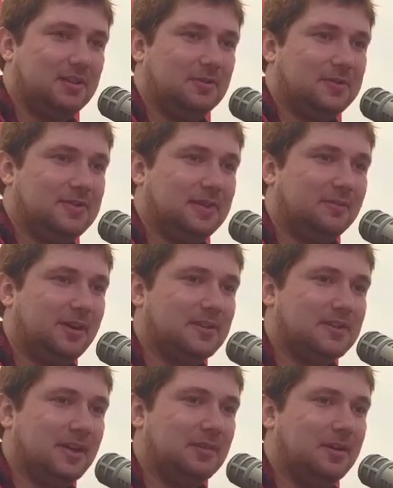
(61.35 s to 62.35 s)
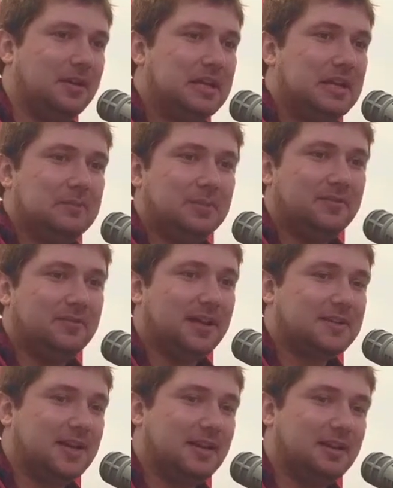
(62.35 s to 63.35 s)
You know, we see him around town, but even
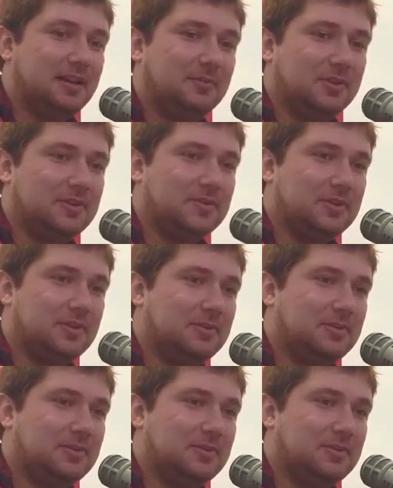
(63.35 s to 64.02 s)
outside of him, there's